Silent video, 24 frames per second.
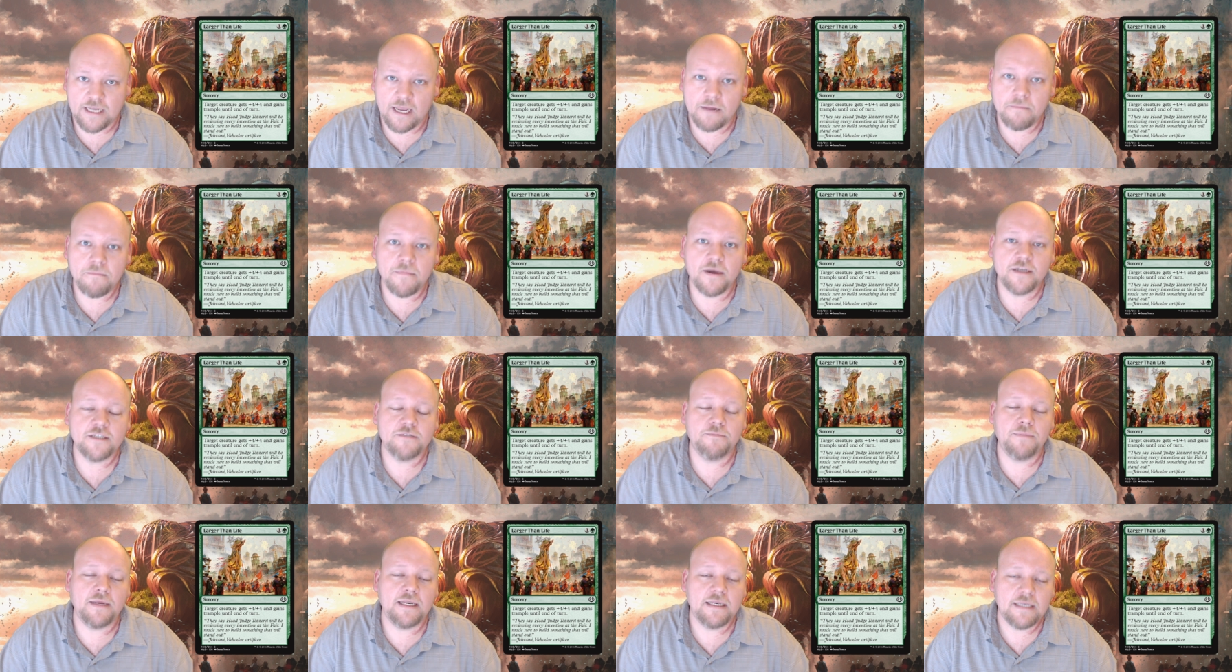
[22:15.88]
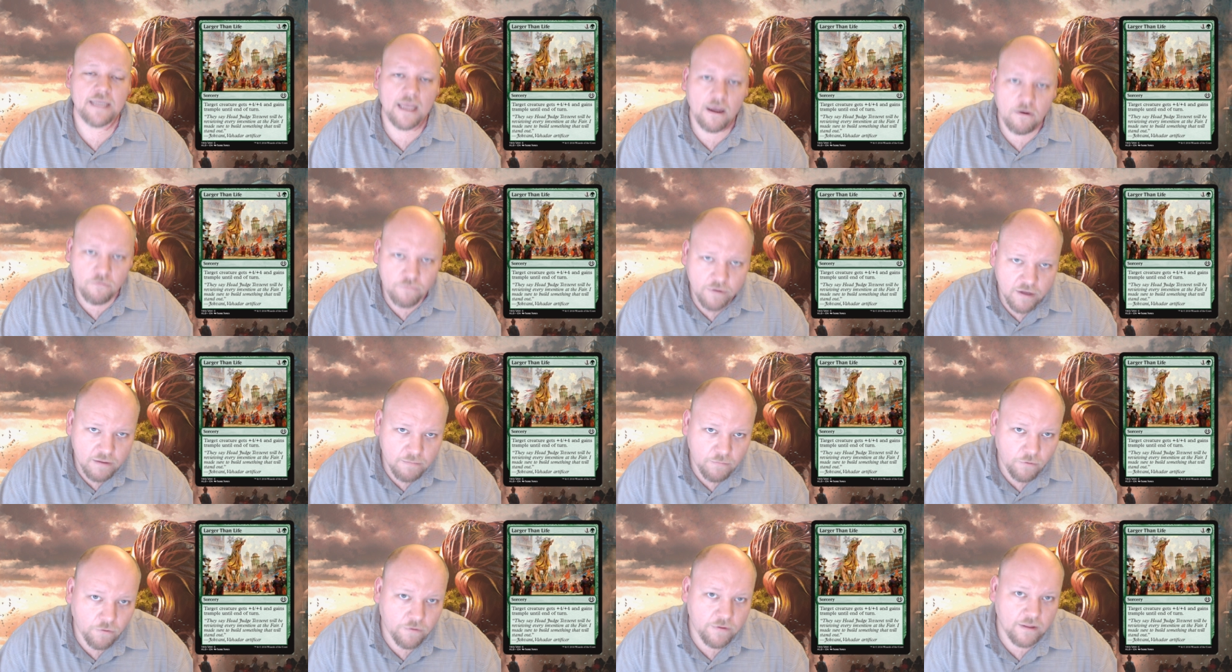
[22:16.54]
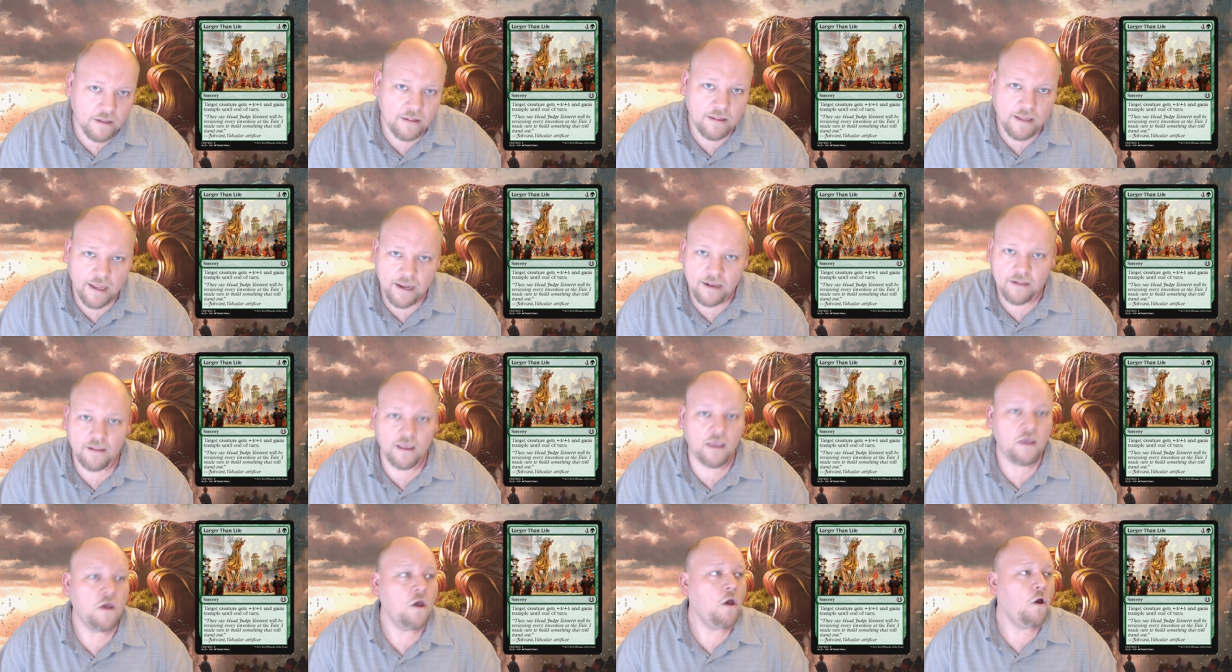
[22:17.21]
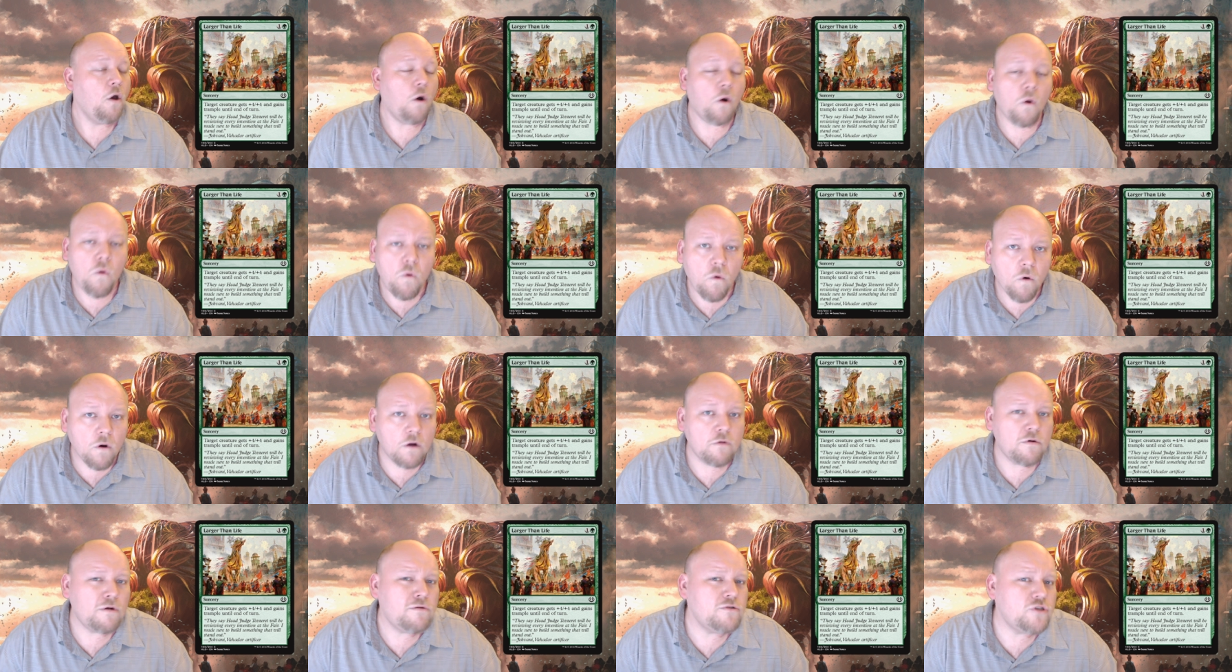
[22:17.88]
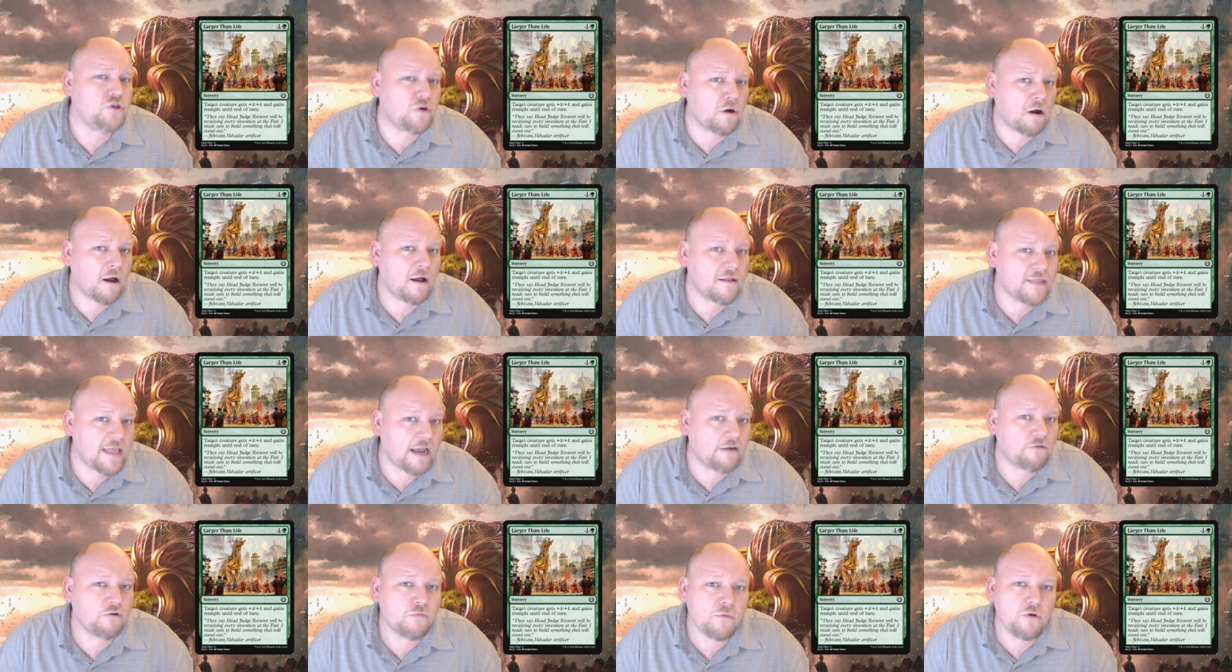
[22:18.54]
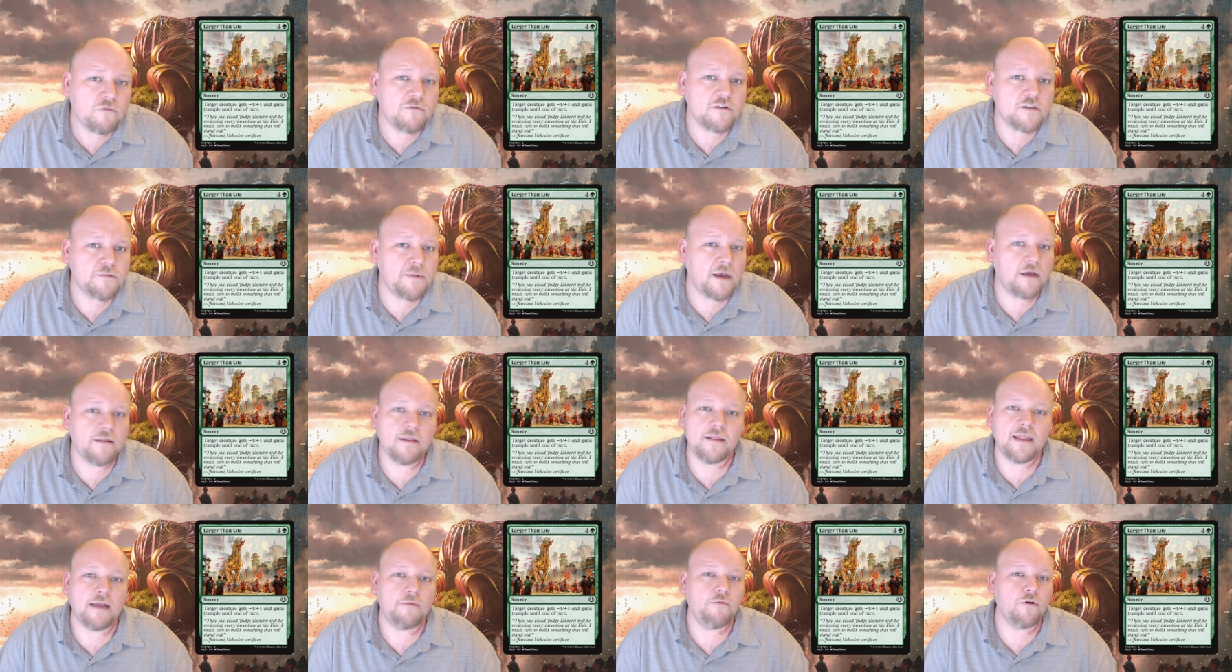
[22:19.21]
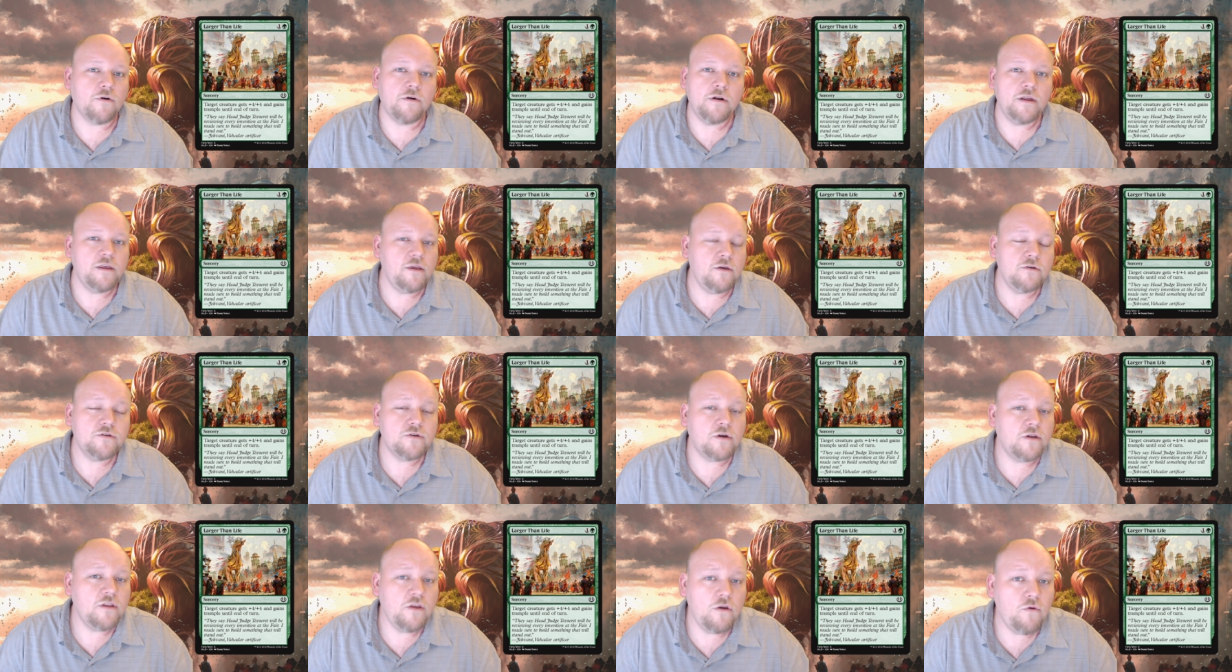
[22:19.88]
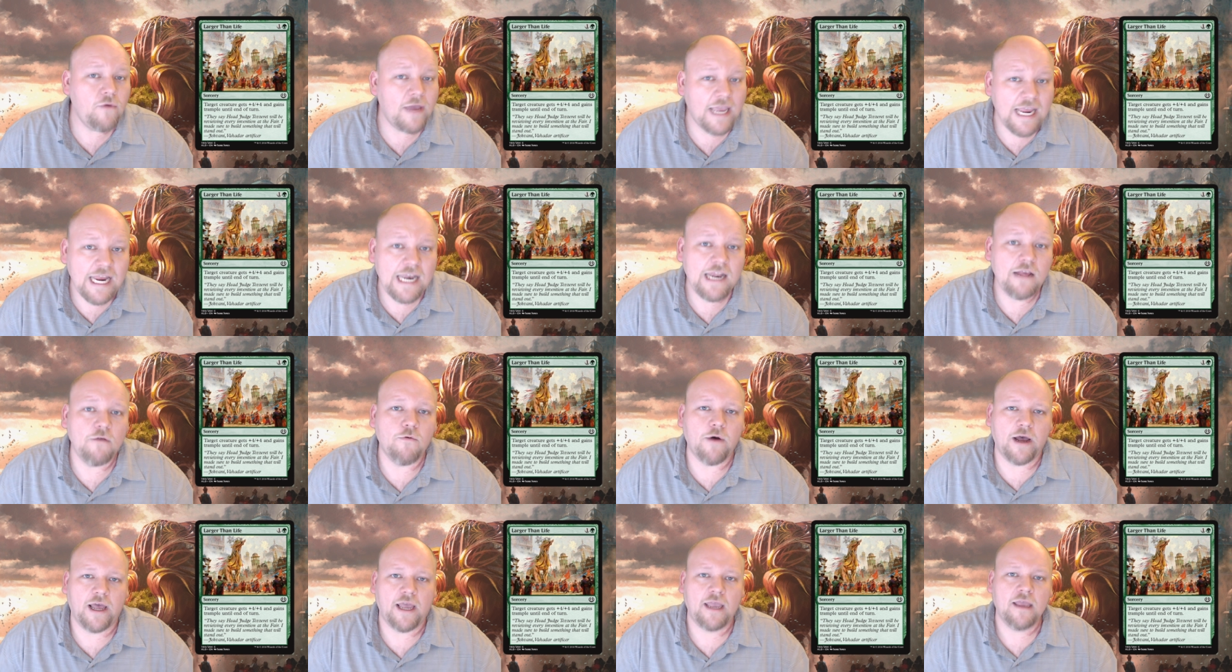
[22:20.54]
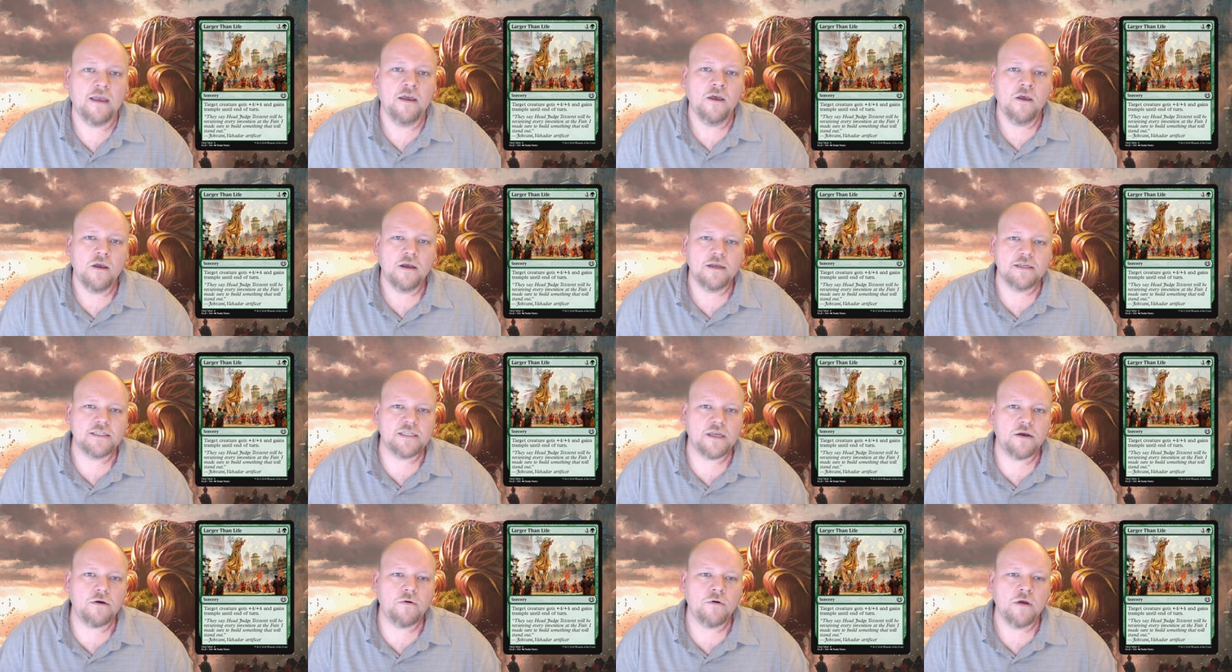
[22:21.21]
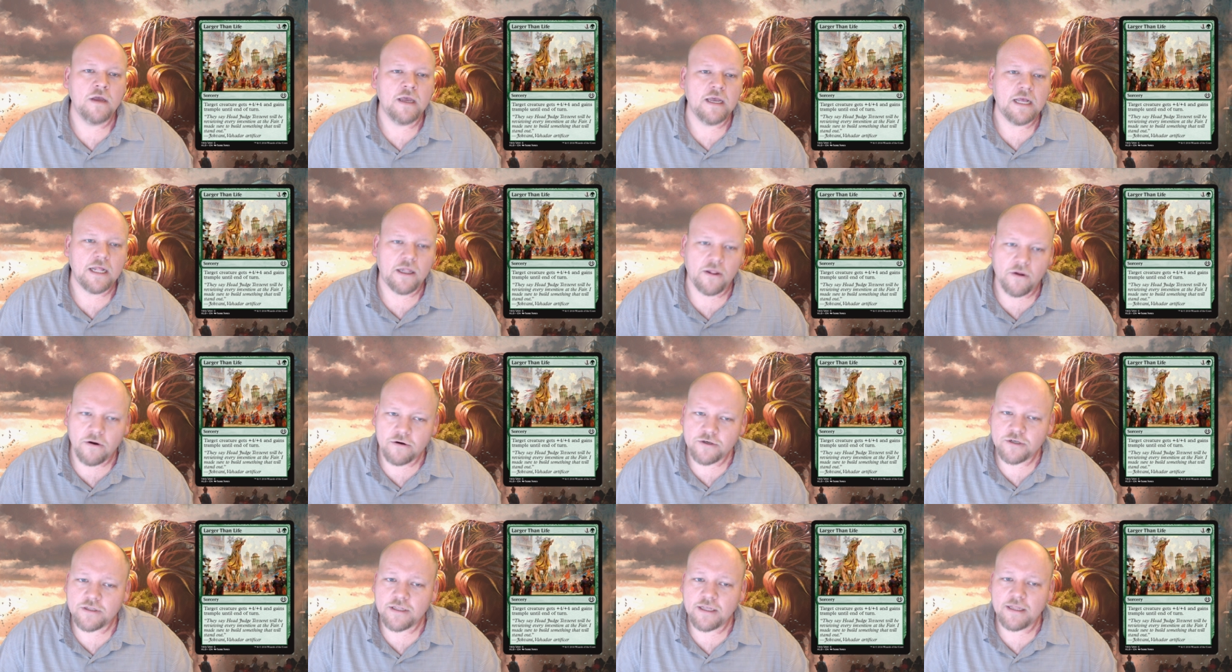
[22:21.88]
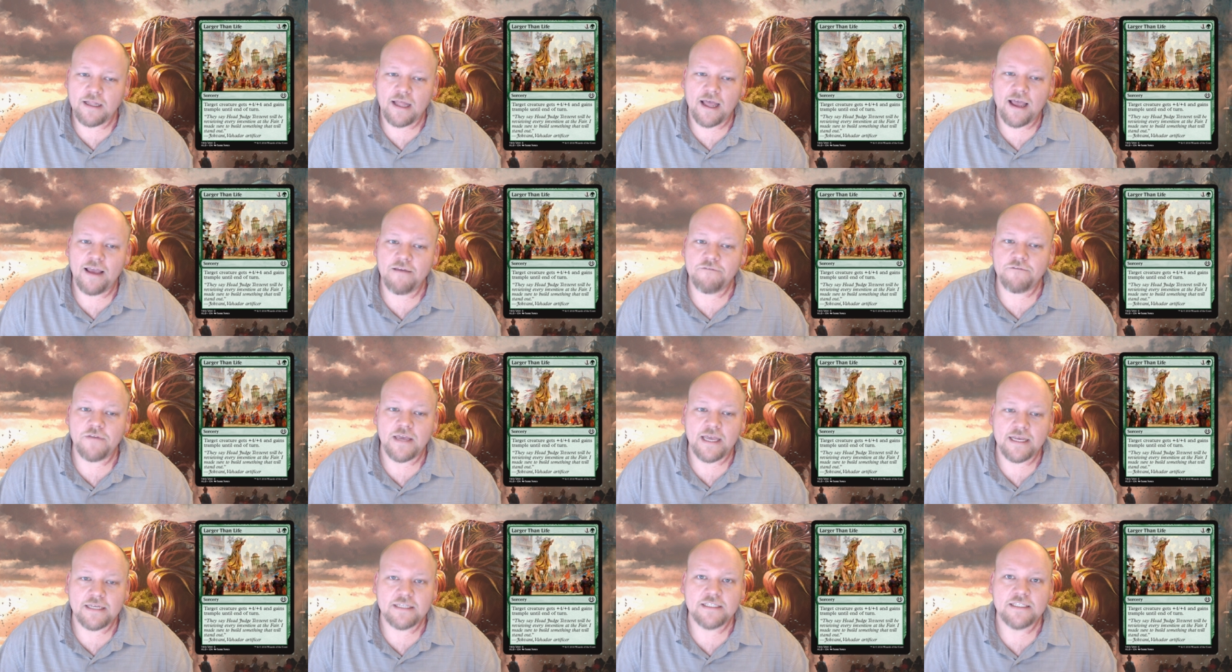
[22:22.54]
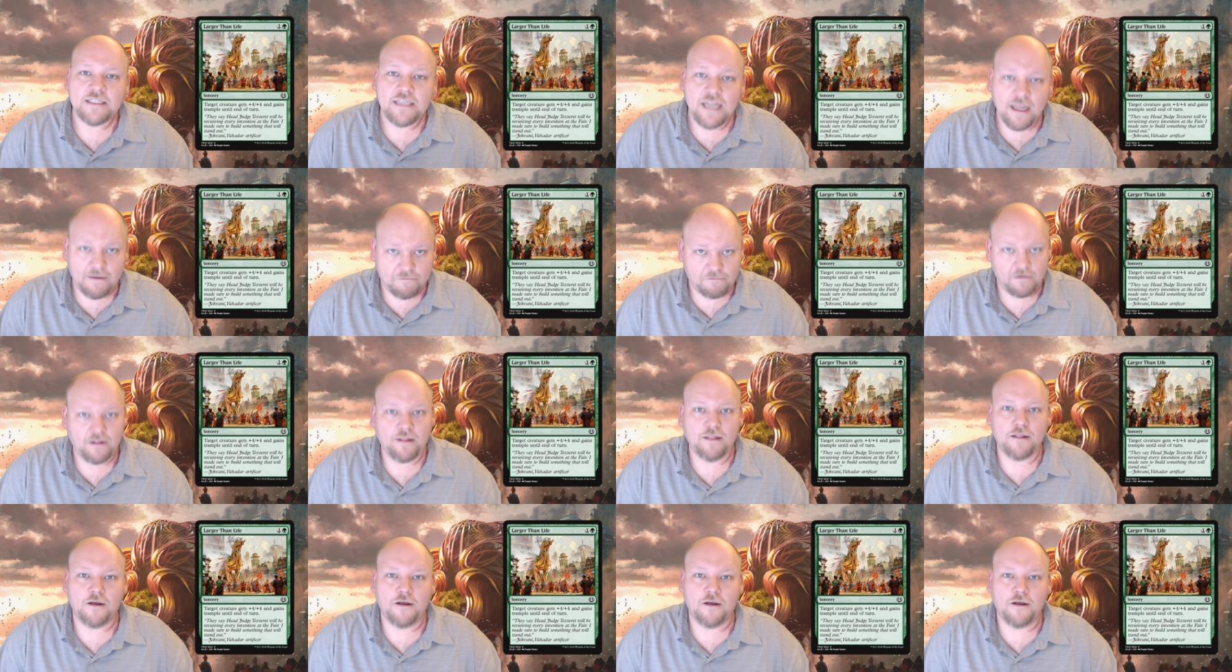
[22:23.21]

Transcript: and must be dealt with more than likely, or it will draw out that removal spell that they were going to use on you anyway. So, larger than life is definitely